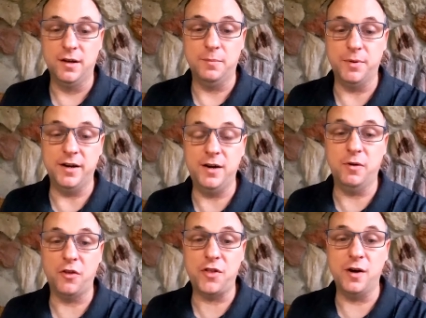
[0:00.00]
But
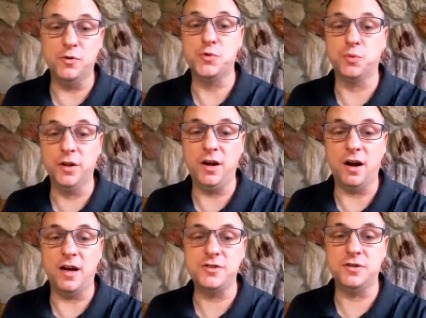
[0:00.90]
anyway, I thought it was really
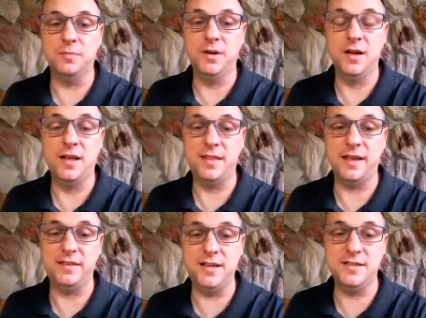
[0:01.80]
awesome
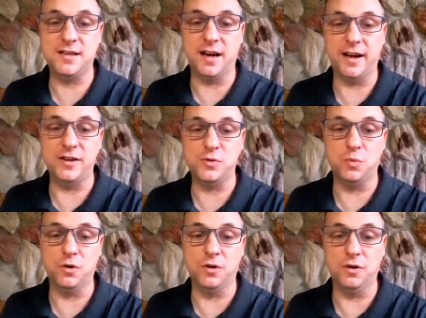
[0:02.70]
that these guys
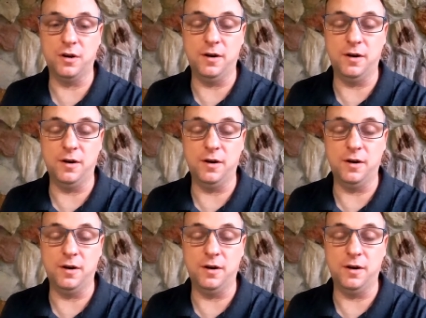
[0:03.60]
were